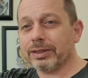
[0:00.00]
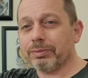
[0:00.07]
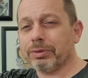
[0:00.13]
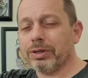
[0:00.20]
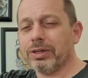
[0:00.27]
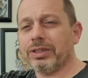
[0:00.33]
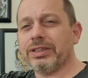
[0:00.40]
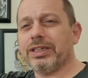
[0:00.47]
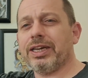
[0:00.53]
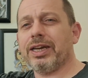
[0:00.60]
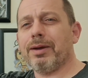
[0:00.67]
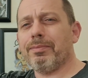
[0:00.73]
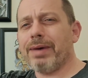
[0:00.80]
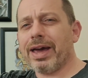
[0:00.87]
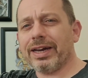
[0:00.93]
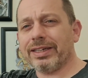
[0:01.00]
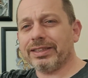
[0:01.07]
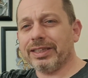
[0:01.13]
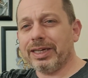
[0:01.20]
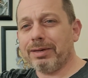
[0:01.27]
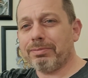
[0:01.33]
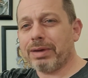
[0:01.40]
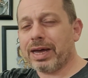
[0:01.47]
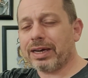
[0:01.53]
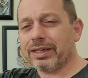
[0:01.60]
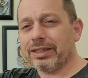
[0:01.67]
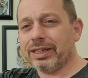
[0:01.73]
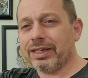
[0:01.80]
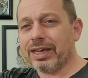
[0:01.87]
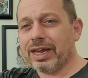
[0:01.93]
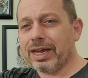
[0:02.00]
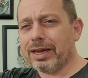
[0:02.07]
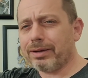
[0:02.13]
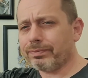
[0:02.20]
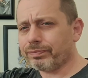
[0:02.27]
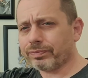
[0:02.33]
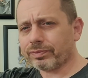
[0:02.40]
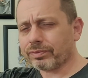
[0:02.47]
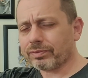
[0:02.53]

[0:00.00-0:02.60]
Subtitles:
Something you'd see in a magazine back in the day.